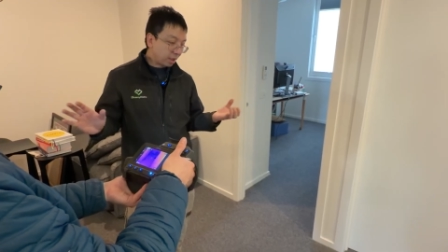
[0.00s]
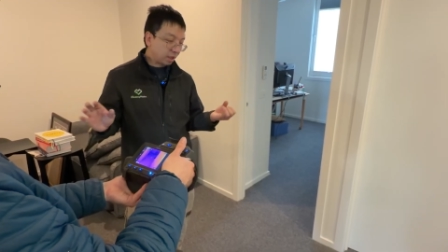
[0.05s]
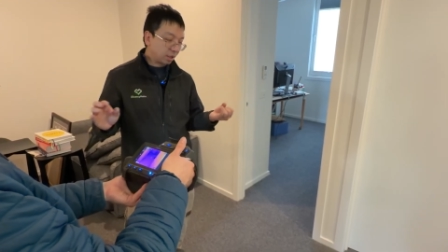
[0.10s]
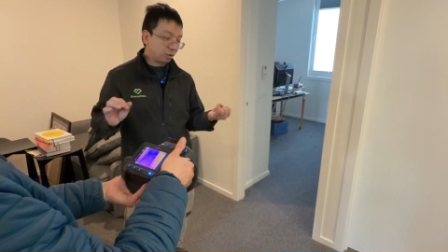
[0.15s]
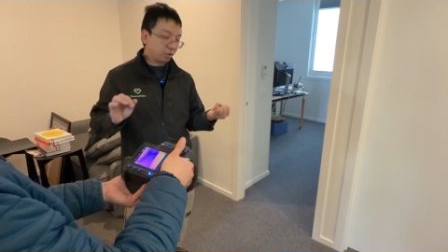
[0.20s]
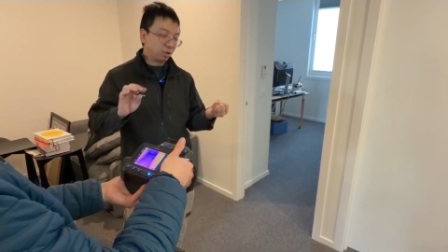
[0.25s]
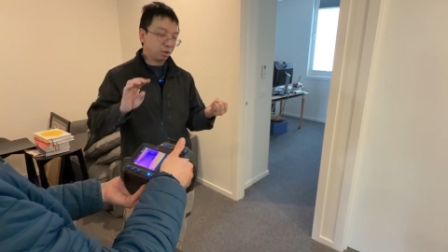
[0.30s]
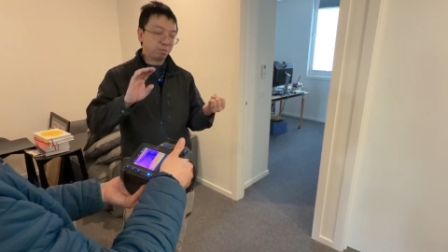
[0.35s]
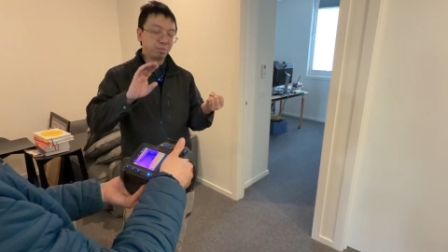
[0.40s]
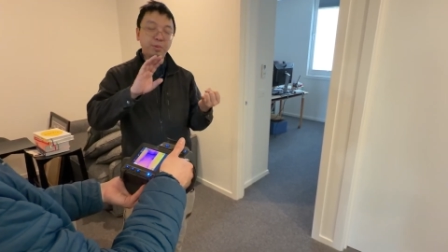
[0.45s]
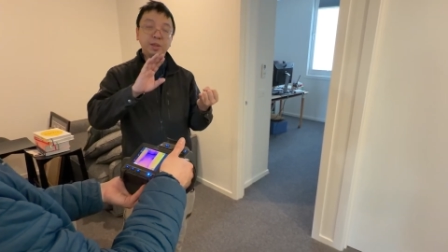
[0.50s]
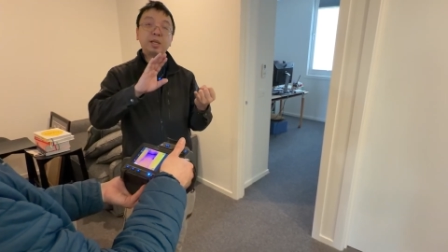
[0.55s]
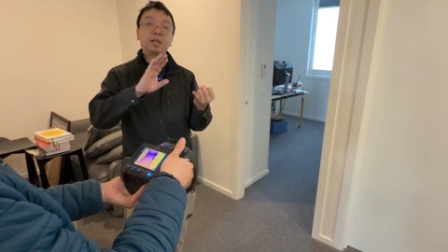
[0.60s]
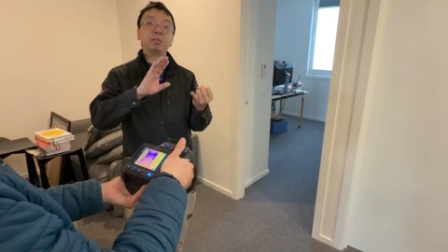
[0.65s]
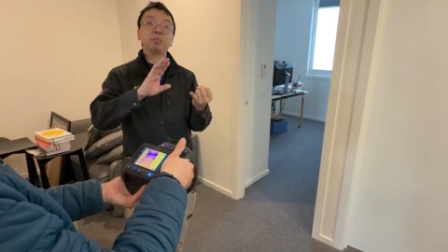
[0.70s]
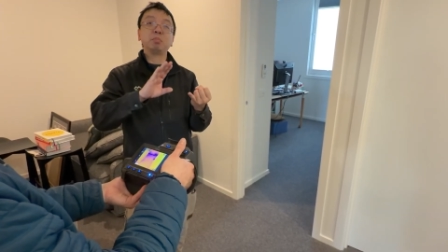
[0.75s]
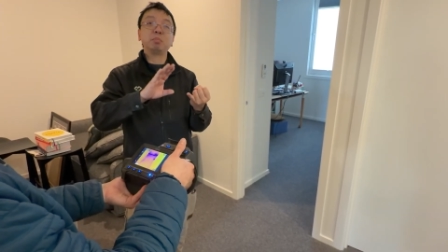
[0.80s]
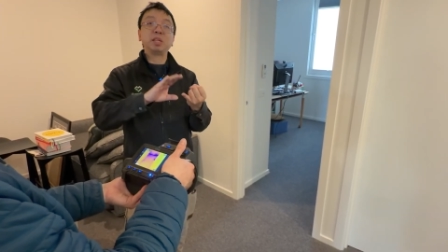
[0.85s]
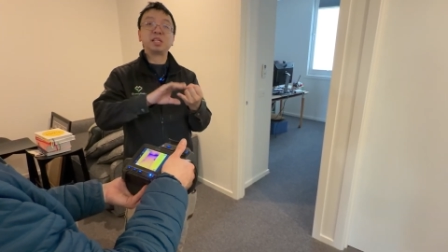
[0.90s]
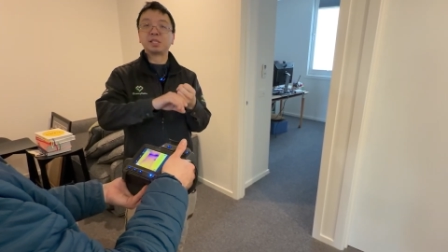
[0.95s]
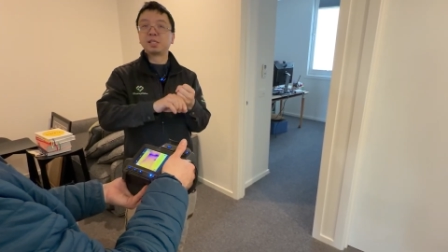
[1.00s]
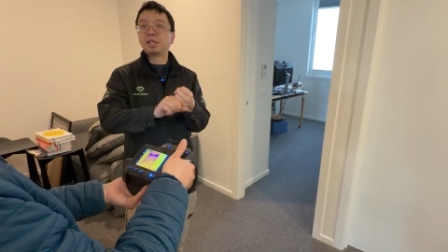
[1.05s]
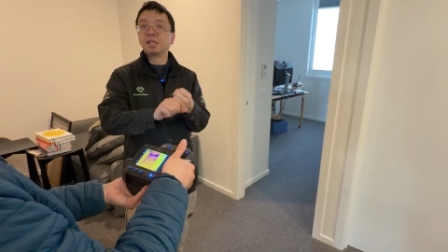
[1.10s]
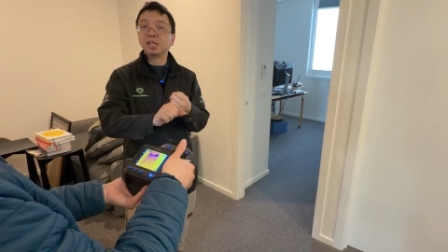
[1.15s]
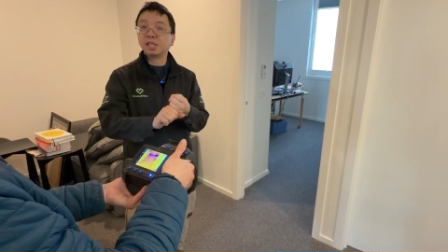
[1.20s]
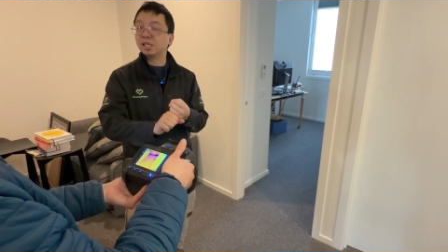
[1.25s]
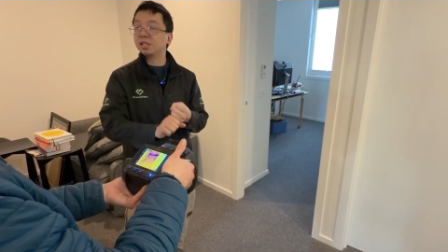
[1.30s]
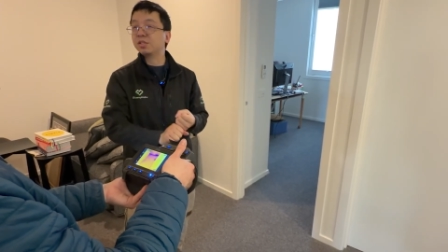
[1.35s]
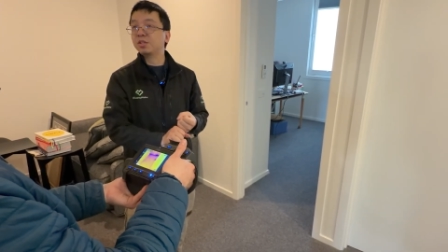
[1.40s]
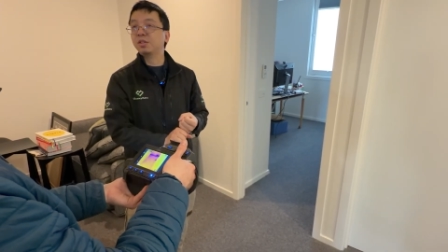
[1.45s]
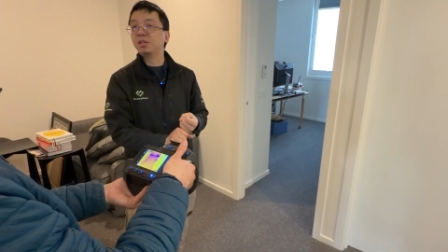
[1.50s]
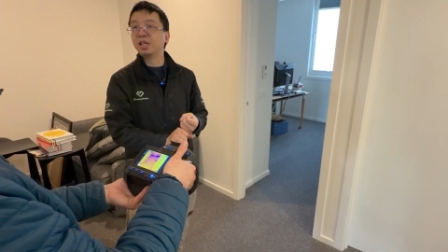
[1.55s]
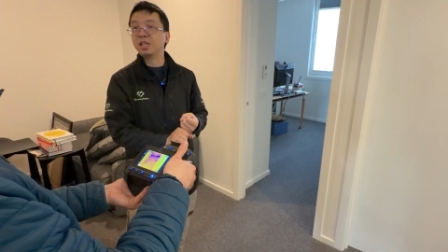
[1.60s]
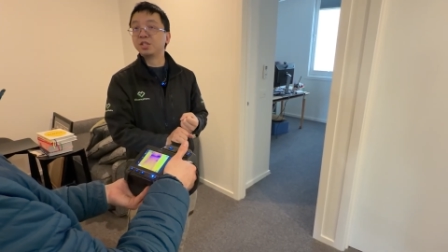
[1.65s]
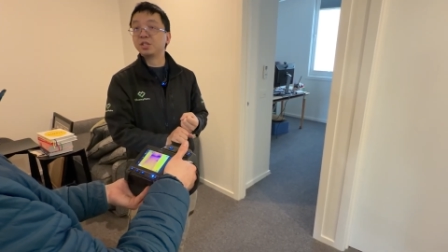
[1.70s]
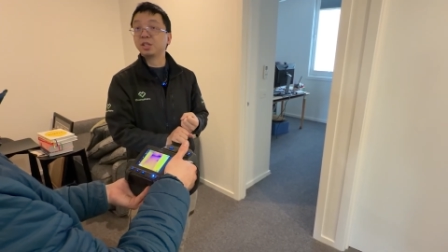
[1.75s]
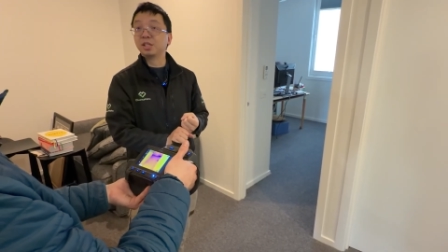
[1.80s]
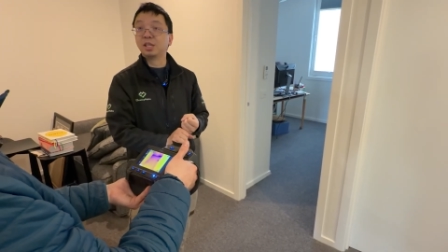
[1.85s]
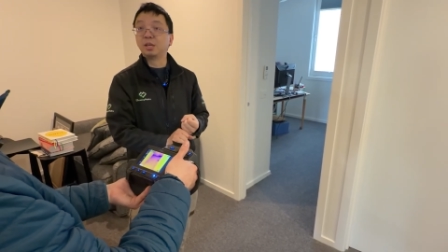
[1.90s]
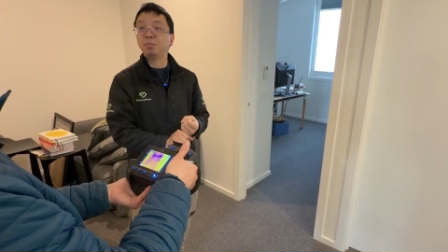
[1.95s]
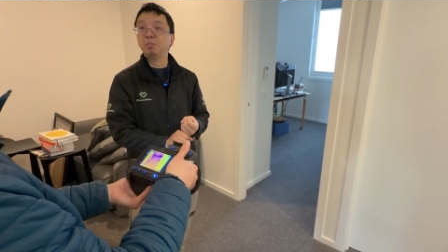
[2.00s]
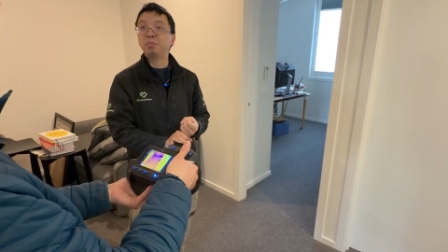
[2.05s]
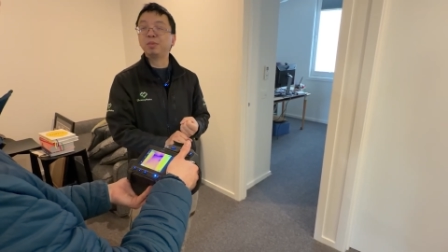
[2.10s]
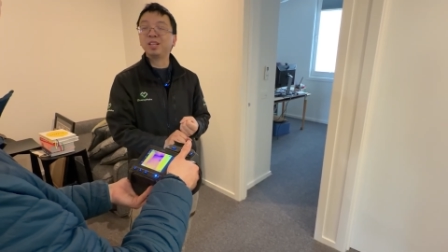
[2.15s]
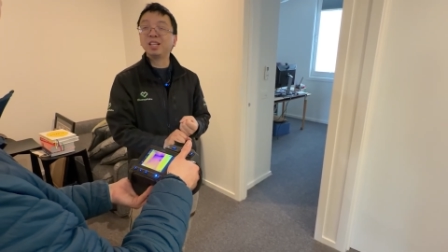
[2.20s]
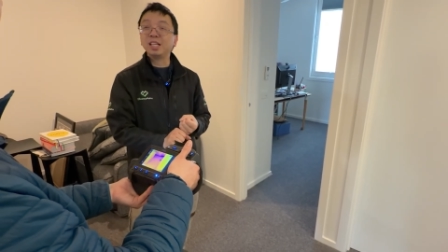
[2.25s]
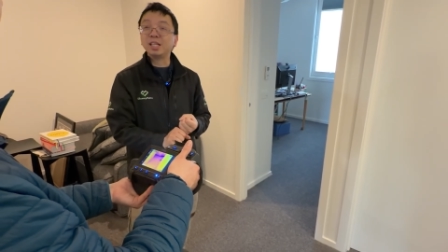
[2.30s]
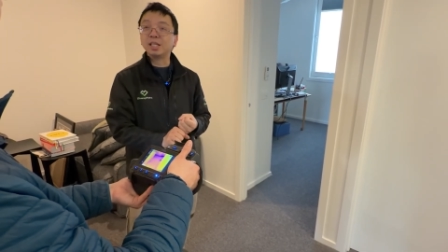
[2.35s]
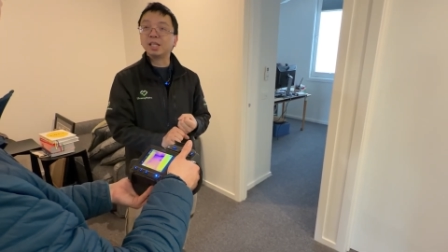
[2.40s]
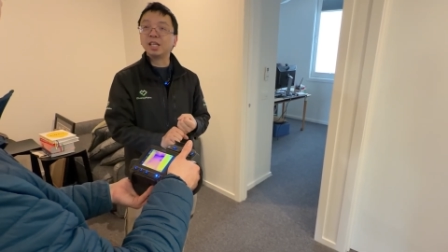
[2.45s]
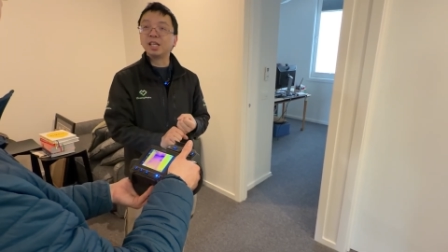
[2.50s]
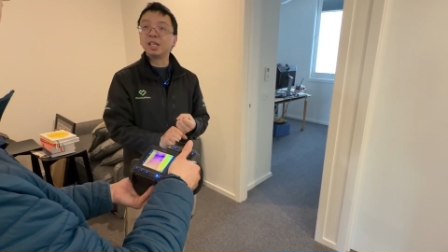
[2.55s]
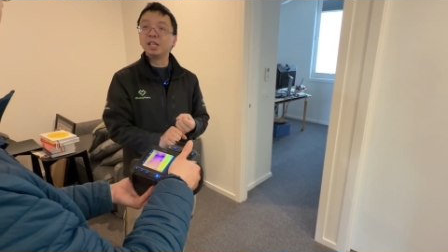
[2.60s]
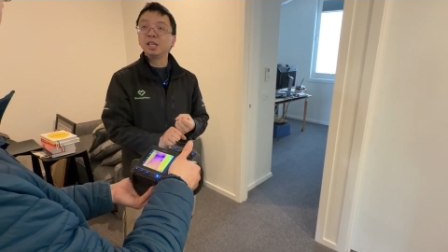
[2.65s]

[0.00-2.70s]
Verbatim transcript: It could be missing insulation completely,